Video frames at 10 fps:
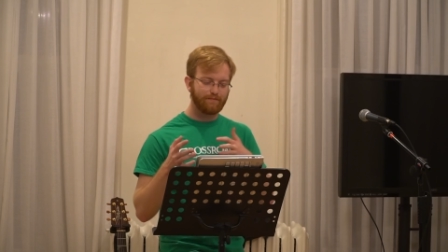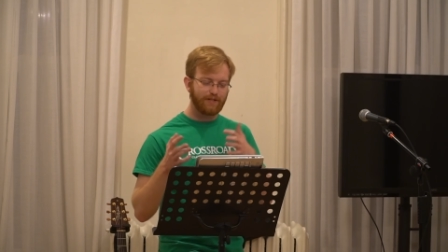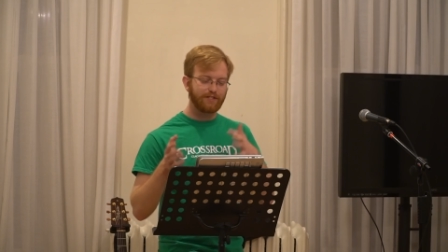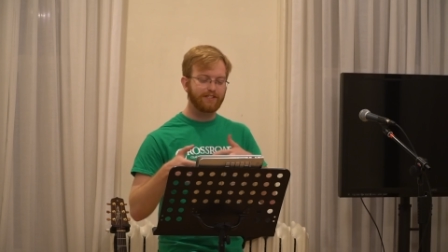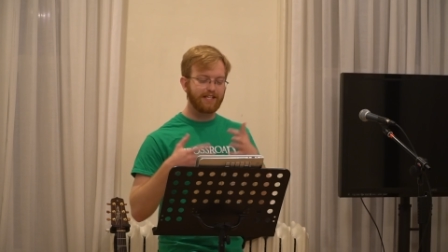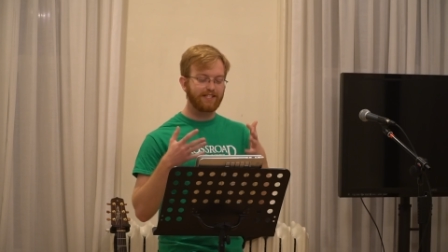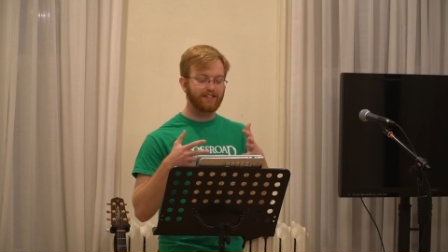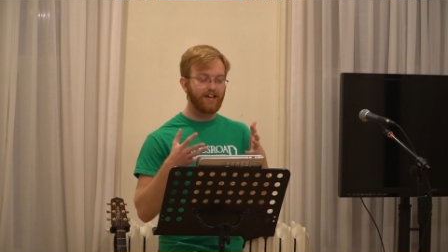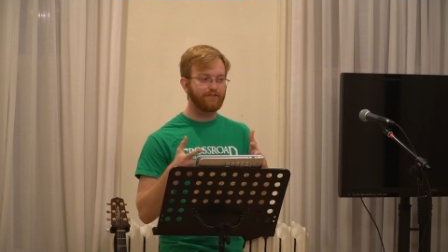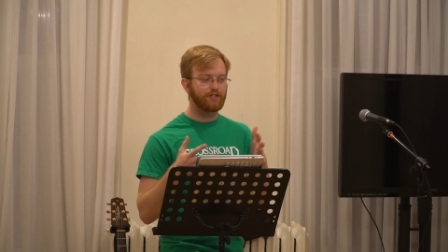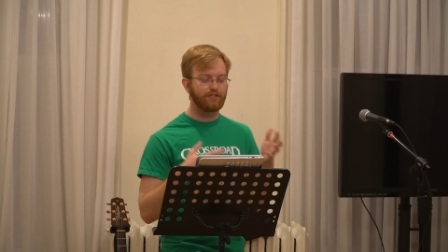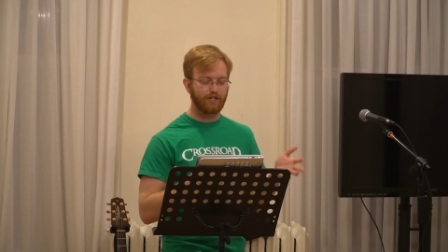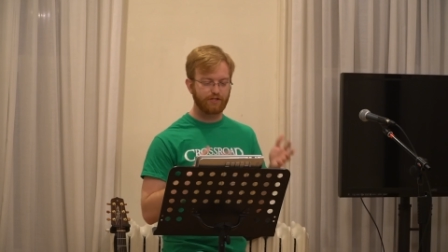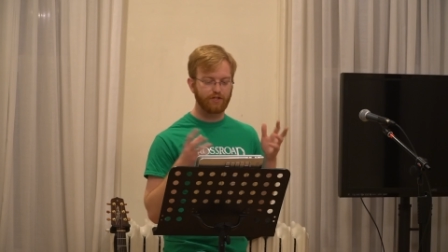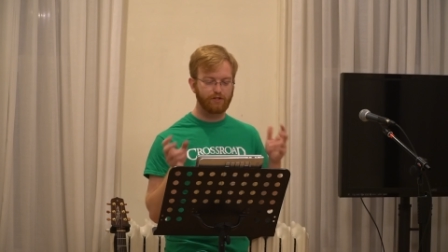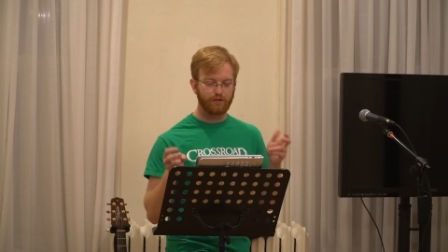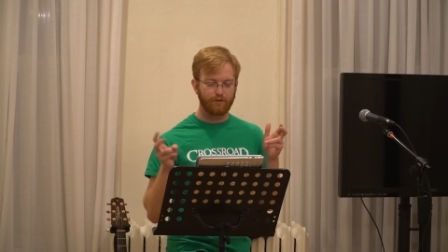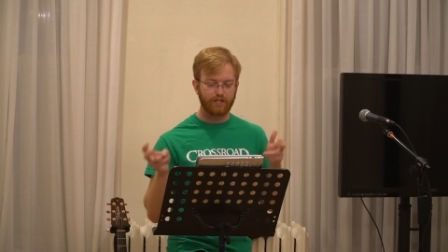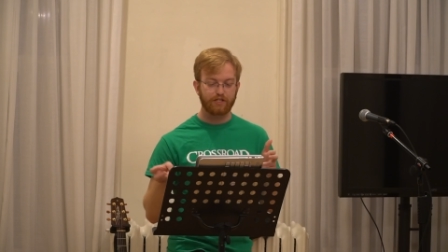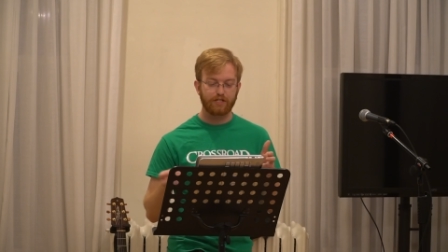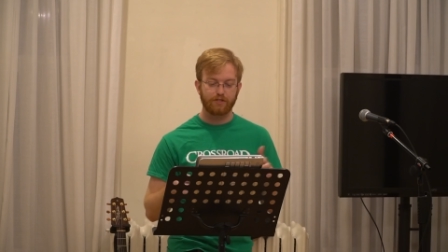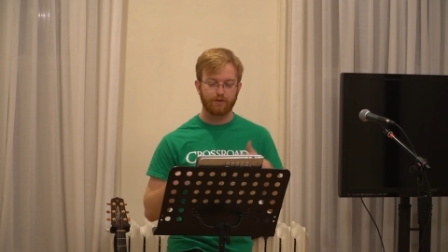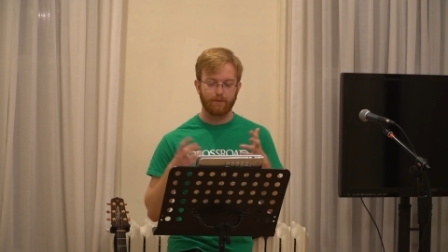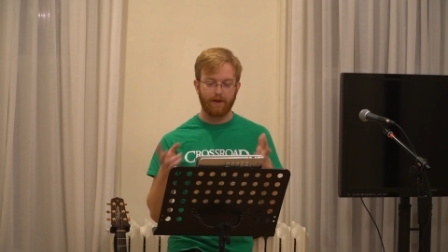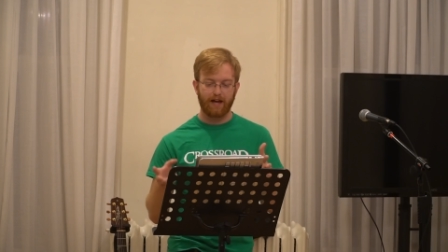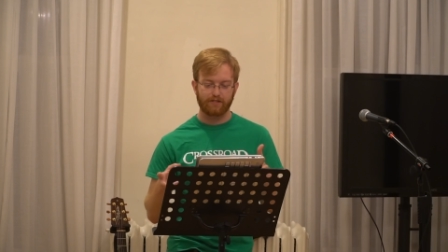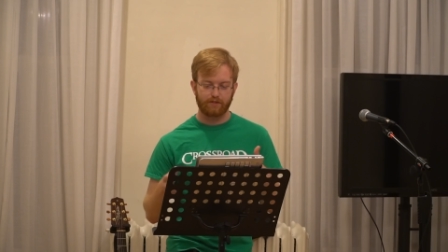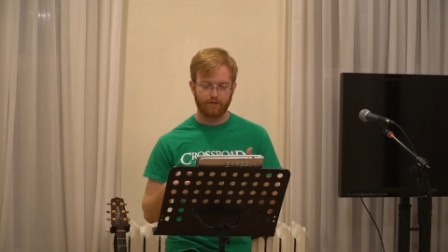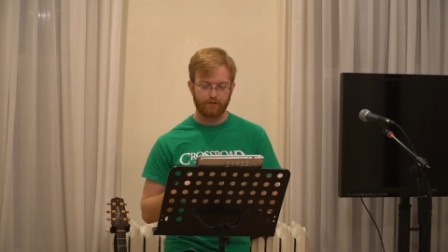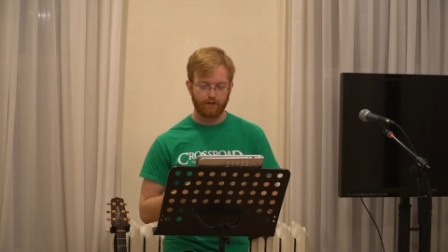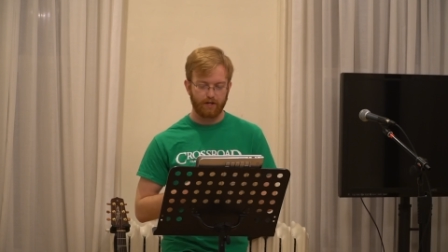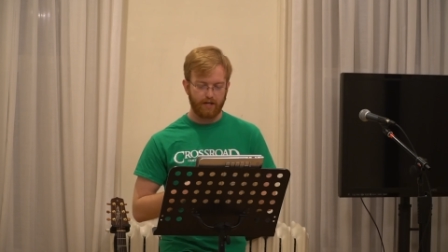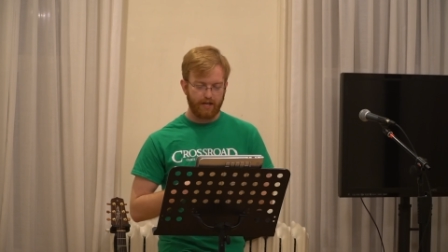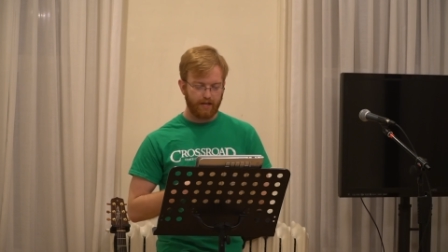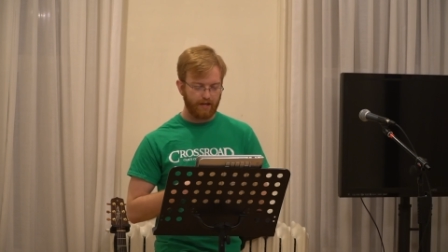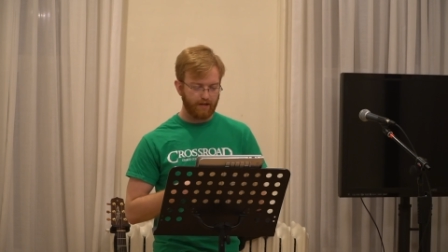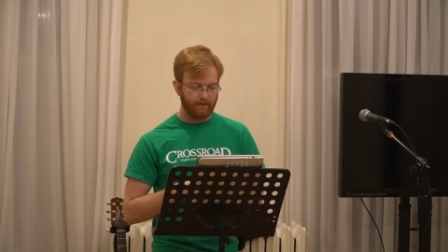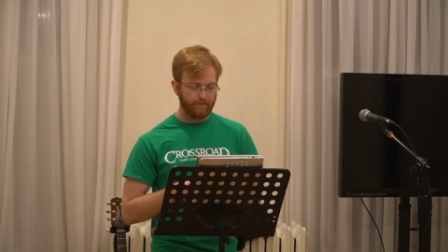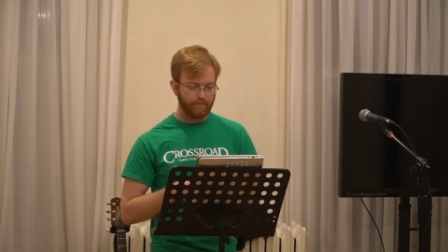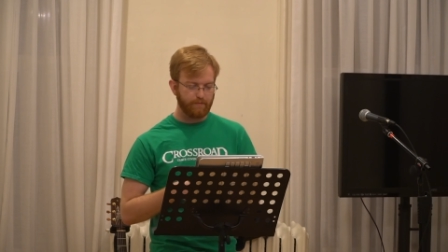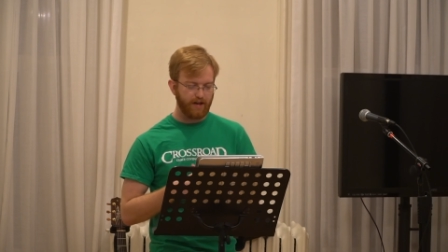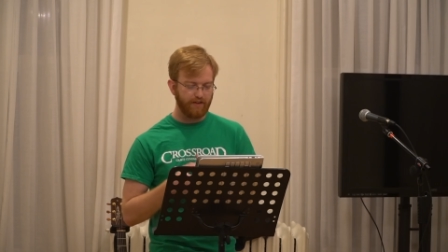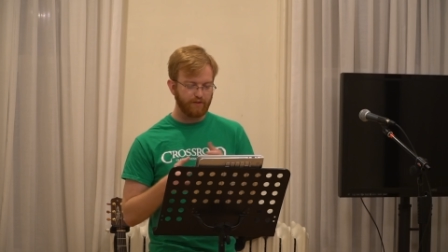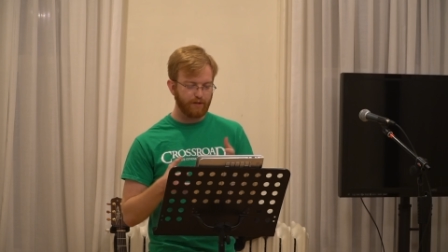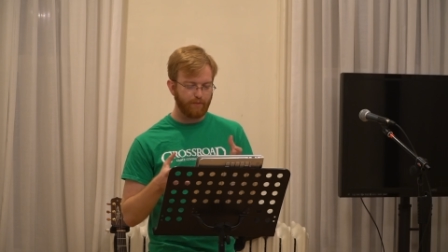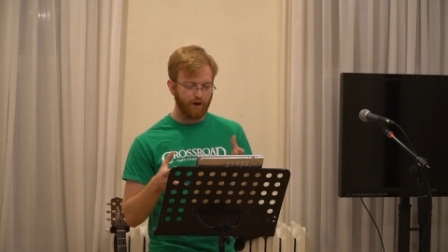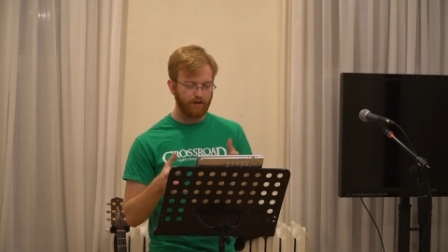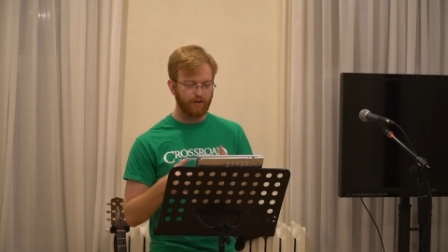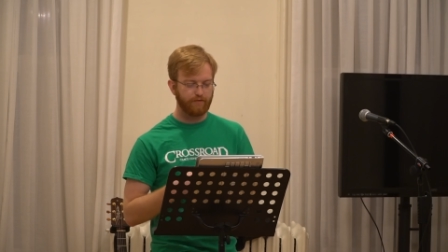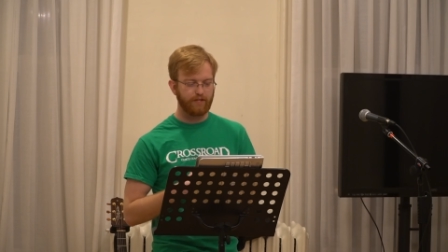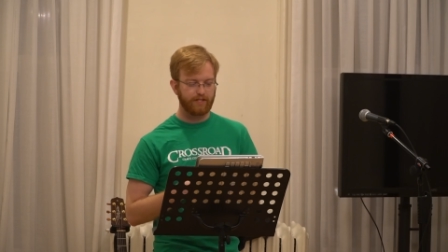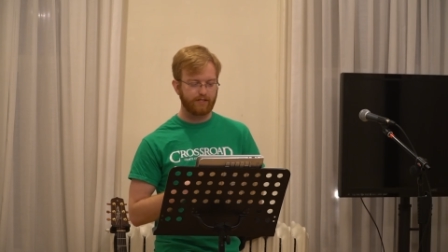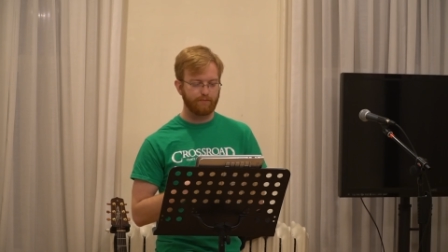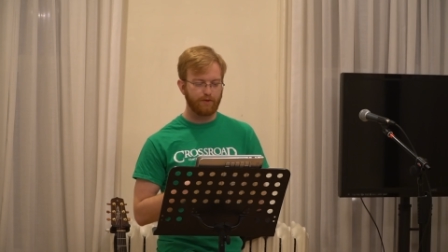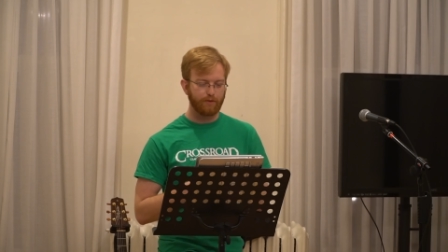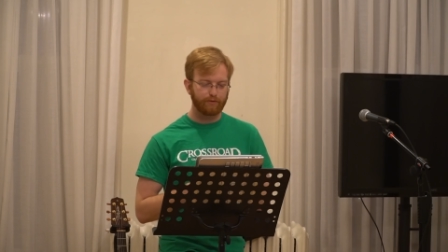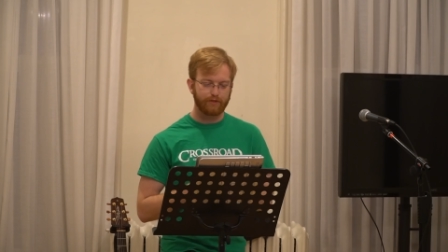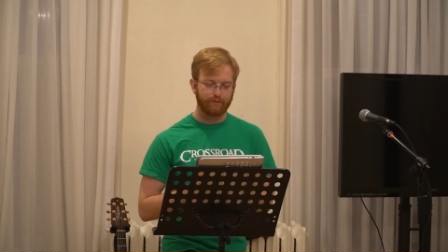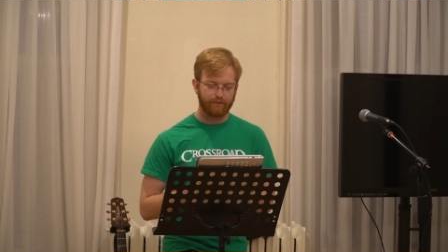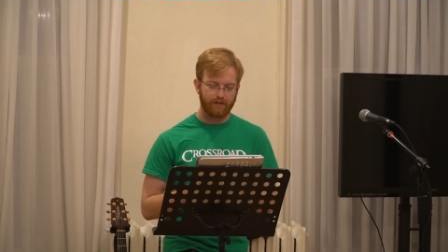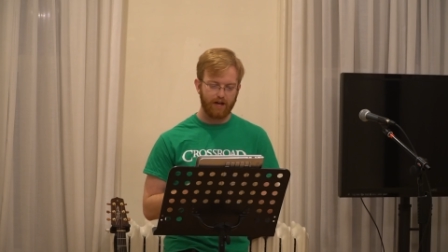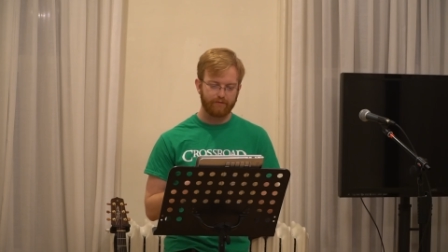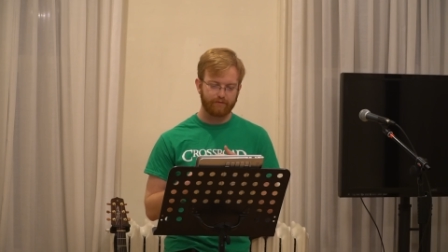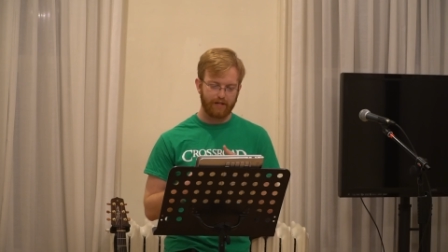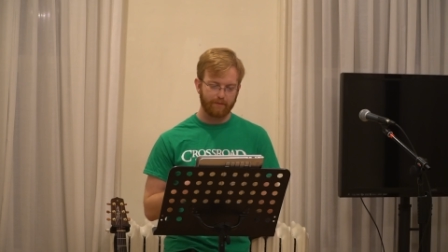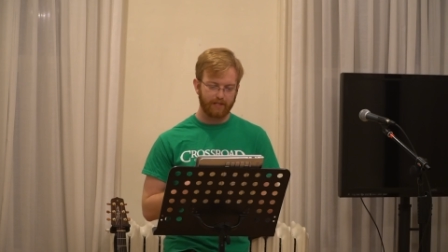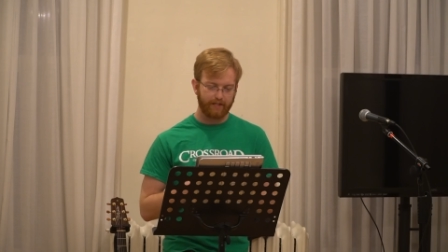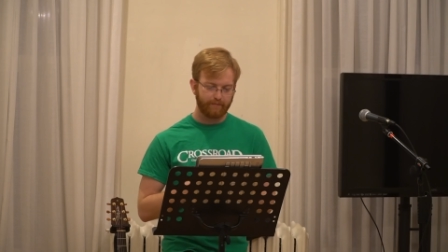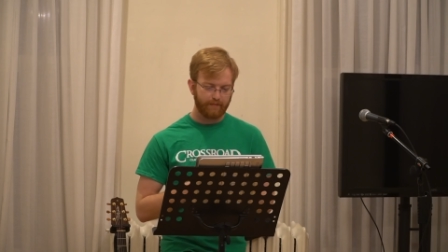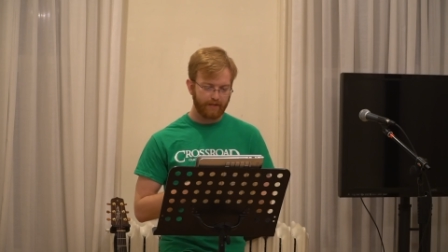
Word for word: missions isn't left to just the good Christians or the pastors, or um, but every part of this beautifully flawed family.